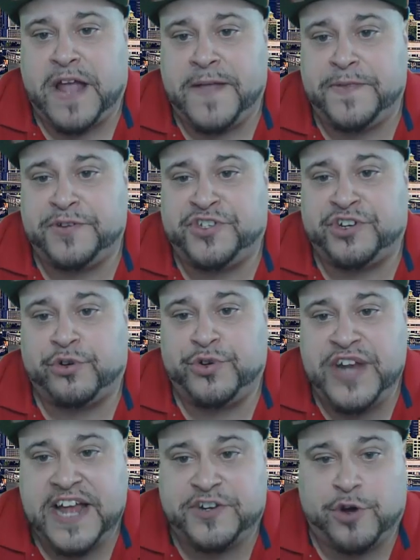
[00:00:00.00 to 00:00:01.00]
under zero
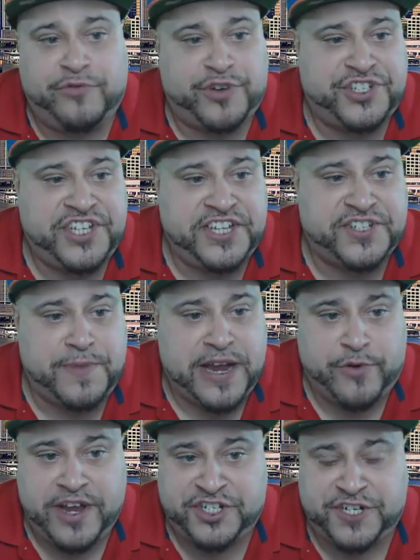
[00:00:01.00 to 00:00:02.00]
net overseas
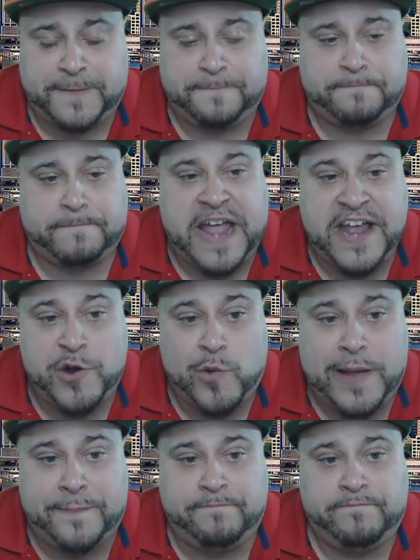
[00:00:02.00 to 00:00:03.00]
migration,
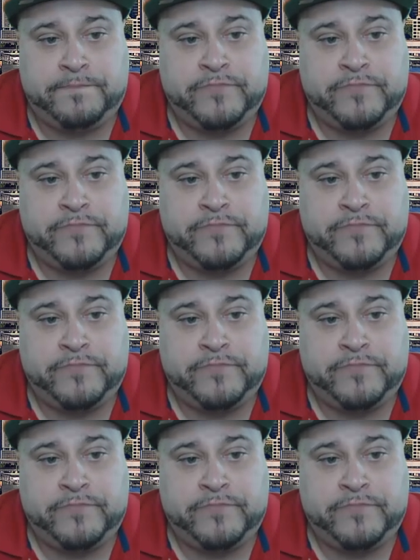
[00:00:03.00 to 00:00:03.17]
NOM,